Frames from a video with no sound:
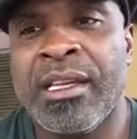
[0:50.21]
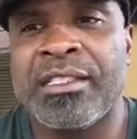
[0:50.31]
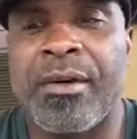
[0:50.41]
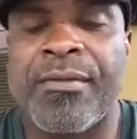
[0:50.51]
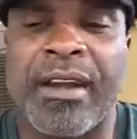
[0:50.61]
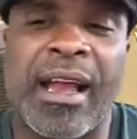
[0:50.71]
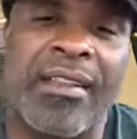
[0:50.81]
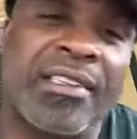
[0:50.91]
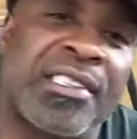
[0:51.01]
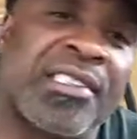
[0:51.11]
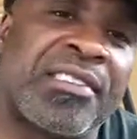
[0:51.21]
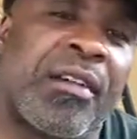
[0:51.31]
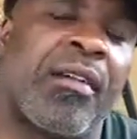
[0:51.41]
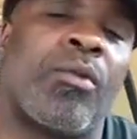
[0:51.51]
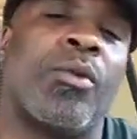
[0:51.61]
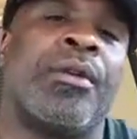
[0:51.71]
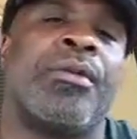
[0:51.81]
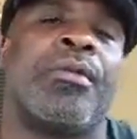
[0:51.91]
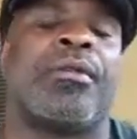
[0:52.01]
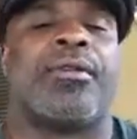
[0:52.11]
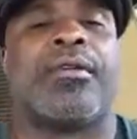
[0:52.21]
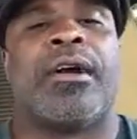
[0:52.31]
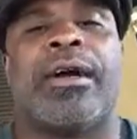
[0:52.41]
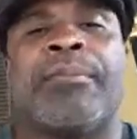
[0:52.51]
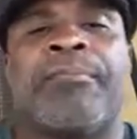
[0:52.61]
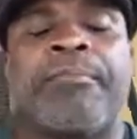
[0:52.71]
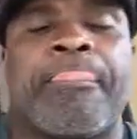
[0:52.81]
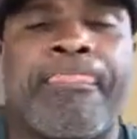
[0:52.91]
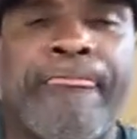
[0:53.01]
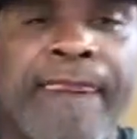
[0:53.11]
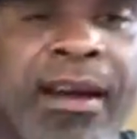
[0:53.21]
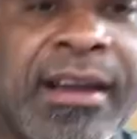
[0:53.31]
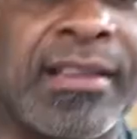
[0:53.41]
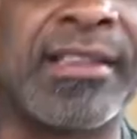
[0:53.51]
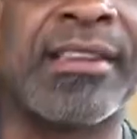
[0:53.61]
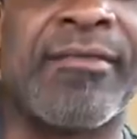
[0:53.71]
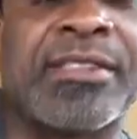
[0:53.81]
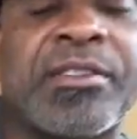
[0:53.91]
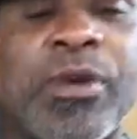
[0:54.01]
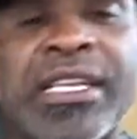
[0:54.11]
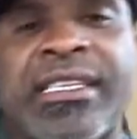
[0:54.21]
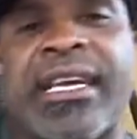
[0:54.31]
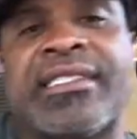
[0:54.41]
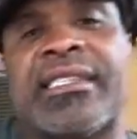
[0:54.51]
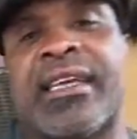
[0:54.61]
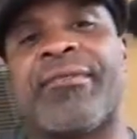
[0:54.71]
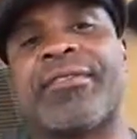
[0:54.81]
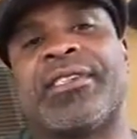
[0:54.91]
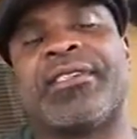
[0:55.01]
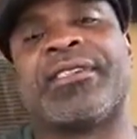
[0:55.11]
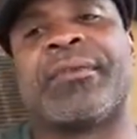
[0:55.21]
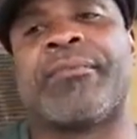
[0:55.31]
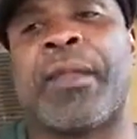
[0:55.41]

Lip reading: So for now, let's just start with the difference between debts and deficits.